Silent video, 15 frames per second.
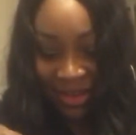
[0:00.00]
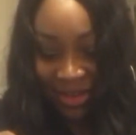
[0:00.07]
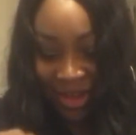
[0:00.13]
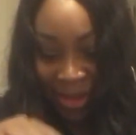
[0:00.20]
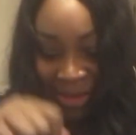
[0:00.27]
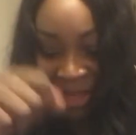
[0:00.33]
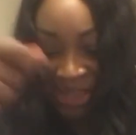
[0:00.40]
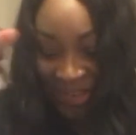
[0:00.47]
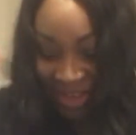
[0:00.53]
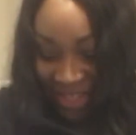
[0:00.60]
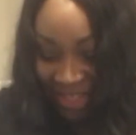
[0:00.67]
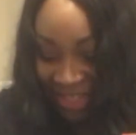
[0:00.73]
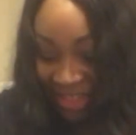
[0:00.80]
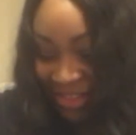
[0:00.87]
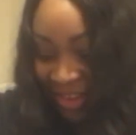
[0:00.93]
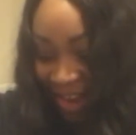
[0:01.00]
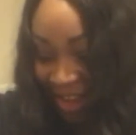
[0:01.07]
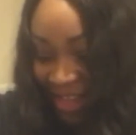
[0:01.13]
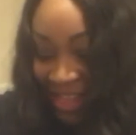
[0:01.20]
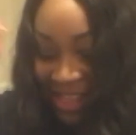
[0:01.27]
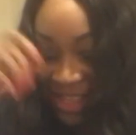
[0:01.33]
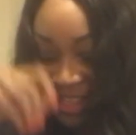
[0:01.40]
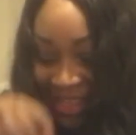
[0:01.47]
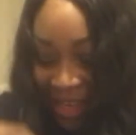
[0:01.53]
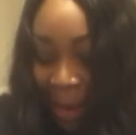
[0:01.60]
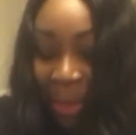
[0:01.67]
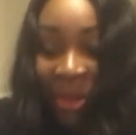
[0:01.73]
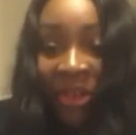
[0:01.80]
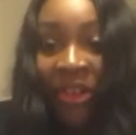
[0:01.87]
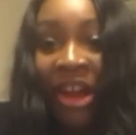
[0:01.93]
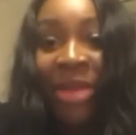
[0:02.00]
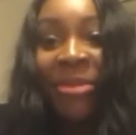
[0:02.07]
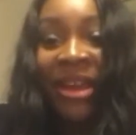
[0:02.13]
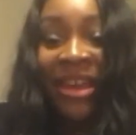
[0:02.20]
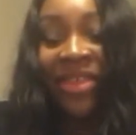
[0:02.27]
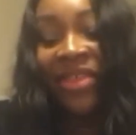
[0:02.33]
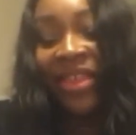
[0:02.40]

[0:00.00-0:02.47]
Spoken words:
I'm excited because I can see a primer in